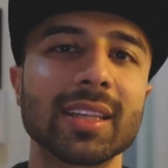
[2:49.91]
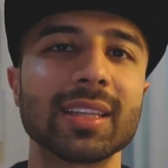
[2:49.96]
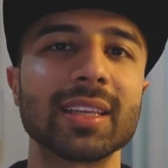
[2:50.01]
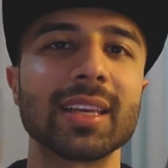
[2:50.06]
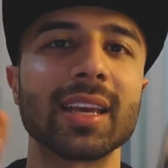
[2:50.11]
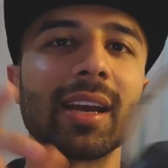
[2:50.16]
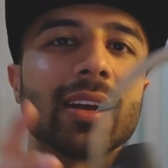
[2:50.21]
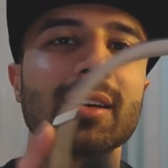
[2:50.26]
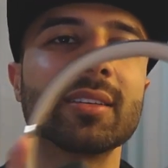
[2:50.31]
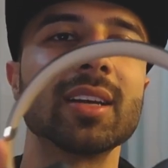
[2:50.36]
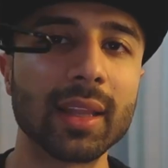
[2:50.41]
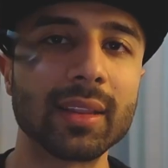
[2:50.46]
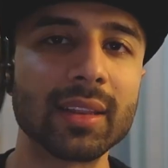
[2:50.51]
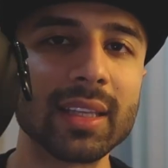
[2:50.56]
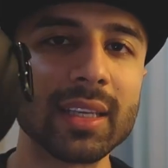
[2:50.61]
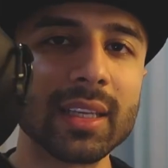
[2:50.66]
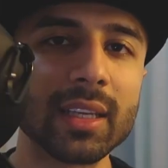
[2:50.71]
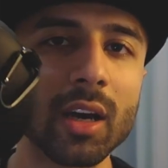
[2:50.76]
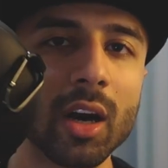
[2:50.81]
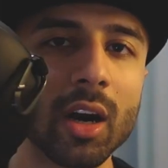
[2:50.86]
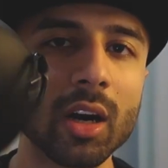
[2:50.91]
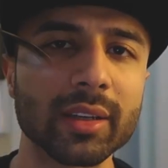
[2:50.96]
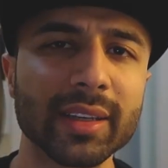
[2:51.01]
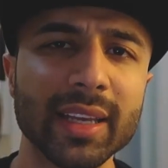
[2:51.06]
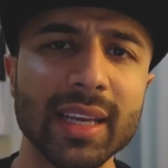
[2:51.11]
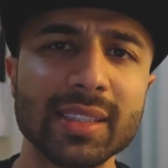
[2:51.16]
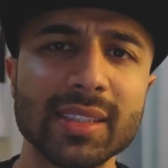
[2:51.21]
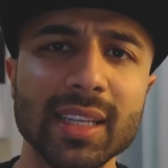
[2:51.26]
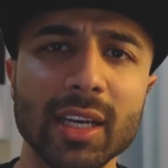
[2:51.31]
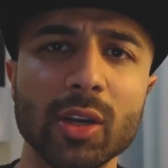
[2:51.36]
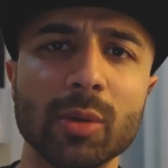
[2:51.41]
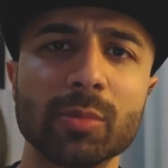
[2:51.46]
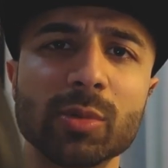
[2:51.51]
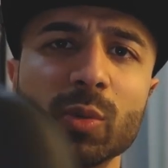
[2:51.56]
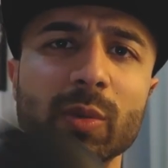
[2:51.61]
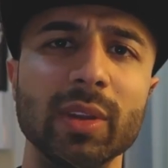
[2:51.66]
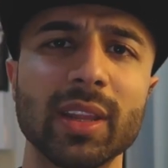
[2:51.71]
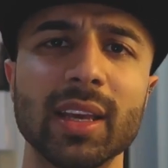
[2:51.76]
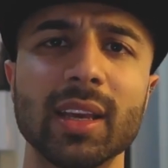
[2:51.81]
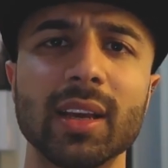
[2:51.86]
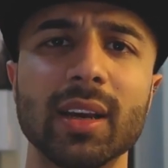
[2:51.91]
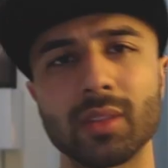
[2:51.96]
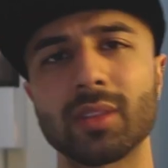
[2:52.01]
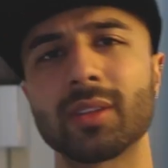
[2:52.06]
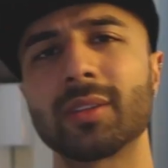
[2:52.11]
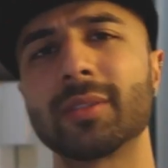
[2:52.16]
in the air, and the hard case that comes with it.